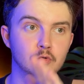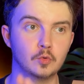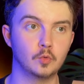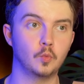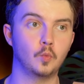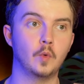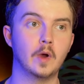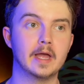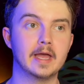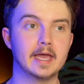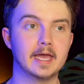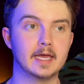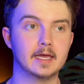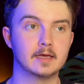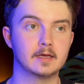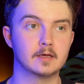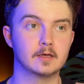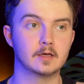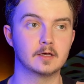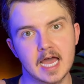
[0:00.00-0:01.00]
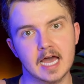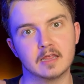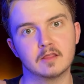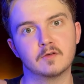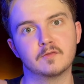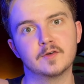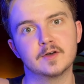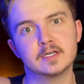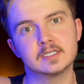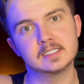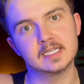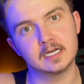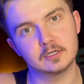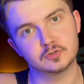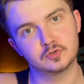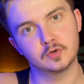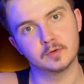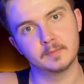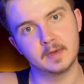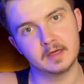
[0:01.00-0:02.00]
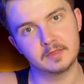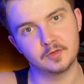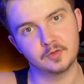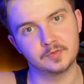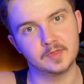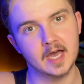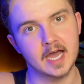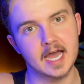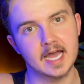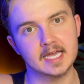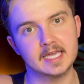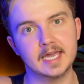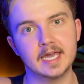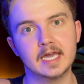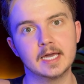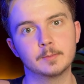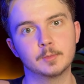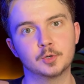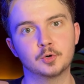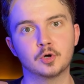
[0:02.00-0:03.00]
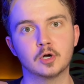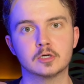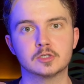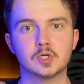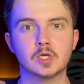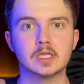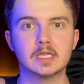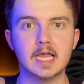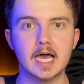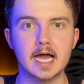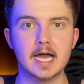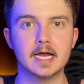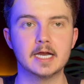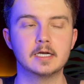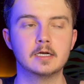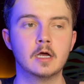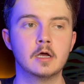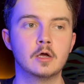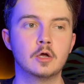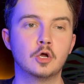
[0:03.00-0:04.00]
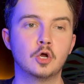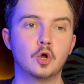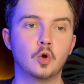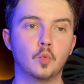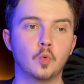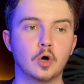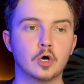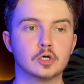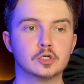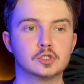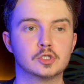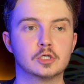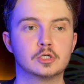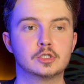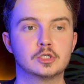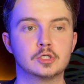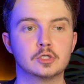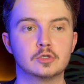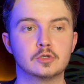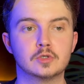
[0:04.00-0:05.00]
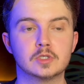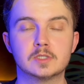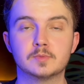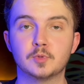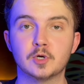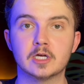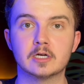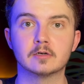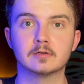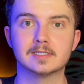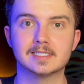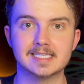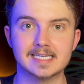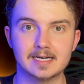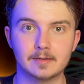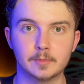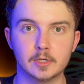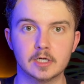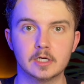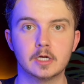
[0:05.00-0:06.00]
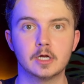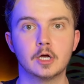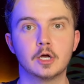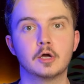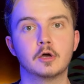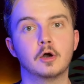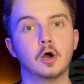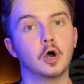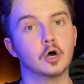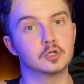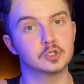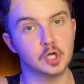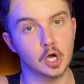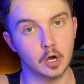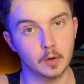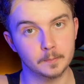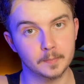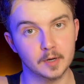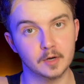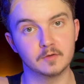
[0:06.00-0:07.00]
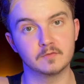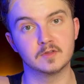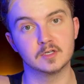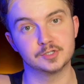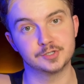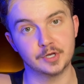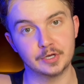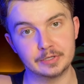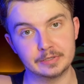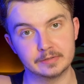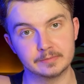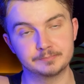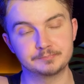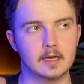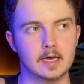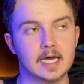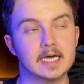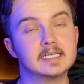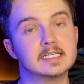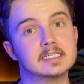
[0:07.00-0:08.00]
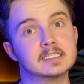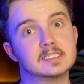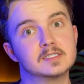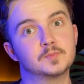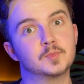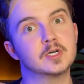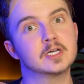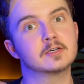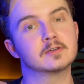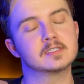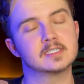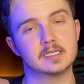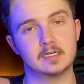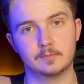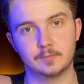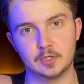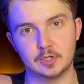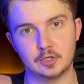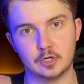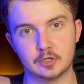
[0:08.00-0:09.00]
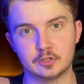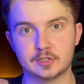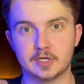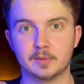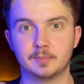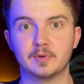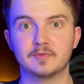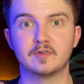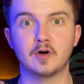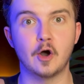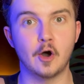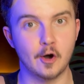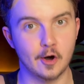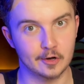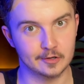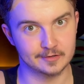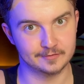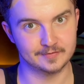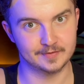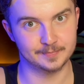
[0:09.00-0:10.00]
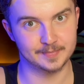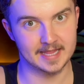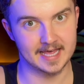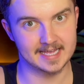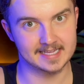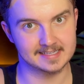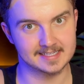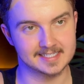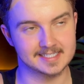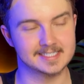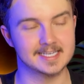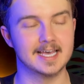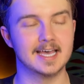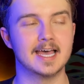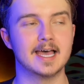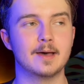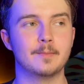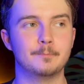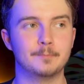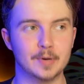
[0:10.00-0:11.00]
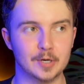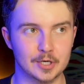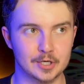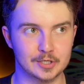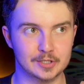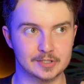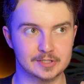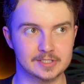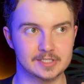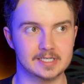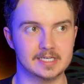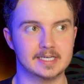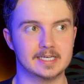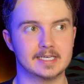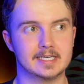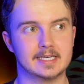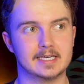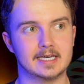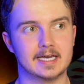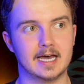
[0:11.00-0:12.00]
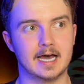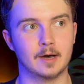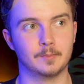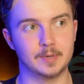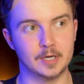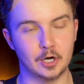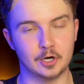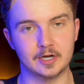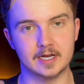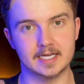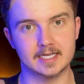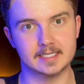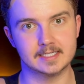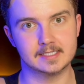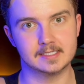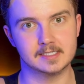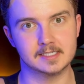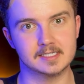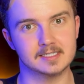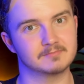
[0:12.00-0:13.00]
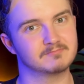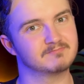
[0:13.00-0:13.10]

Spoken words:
way. And the first natural method that I came across online was to sprinkle cinnamon on top of the soil. I did sprinkle cinnamon on top of all of the plants, but I'll be honest,